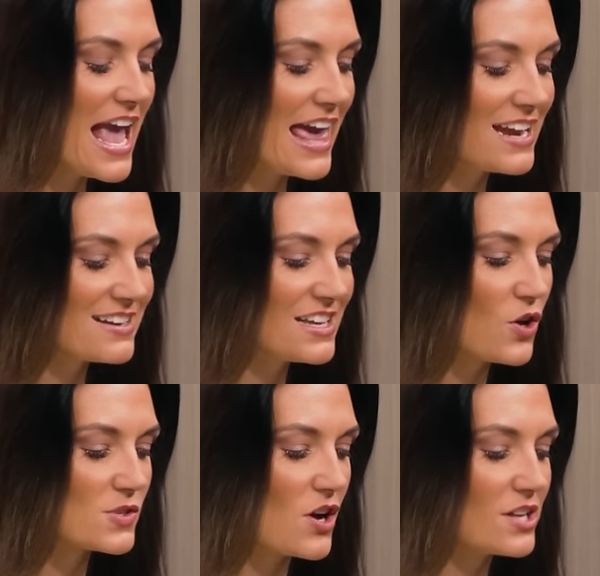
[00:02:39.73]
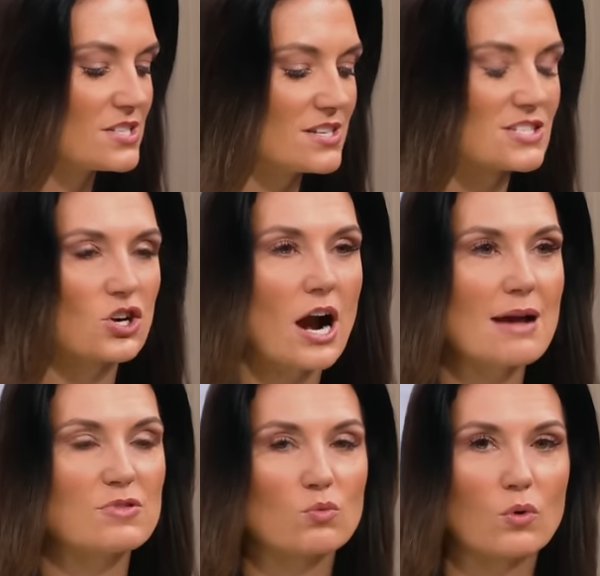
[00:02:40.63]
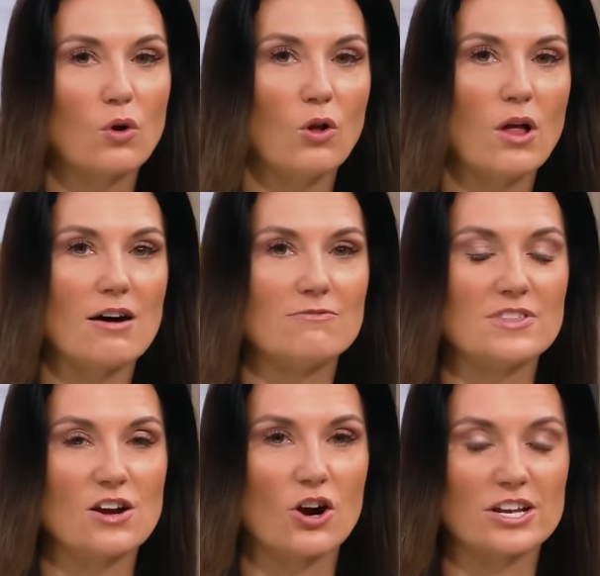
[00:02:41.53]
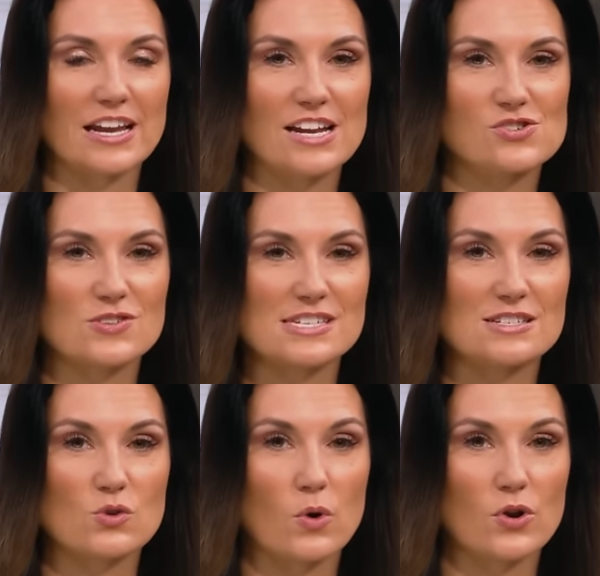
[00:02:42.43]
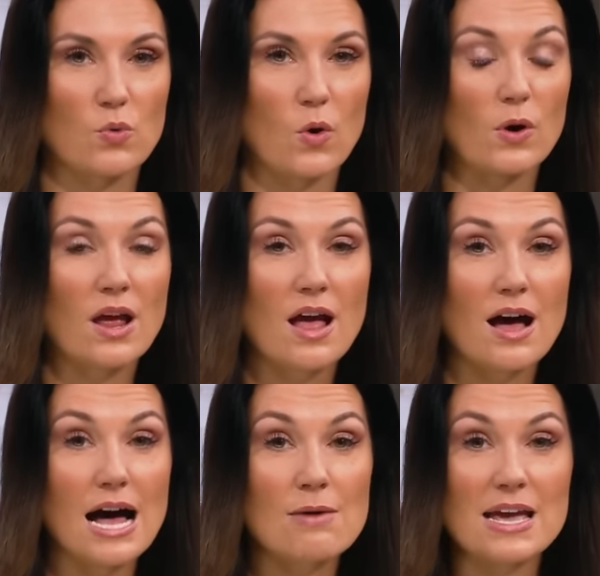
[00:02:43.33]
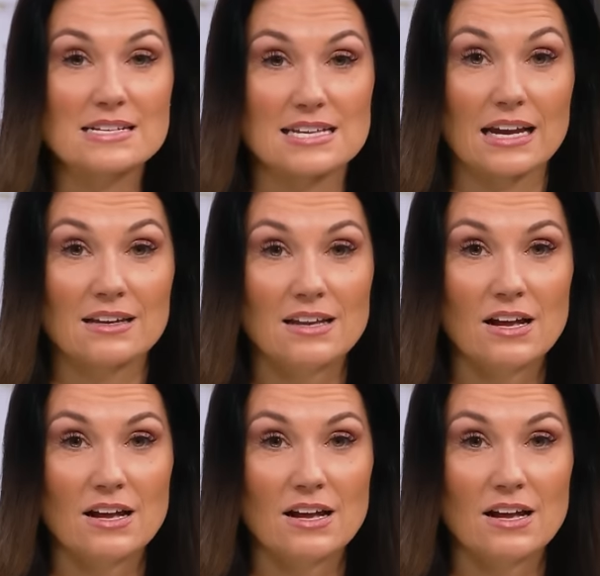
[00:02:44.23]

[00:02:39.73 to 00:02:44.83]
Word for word: Hannity goes on to describe the role of the Guardian Angels as quote unquote amazing.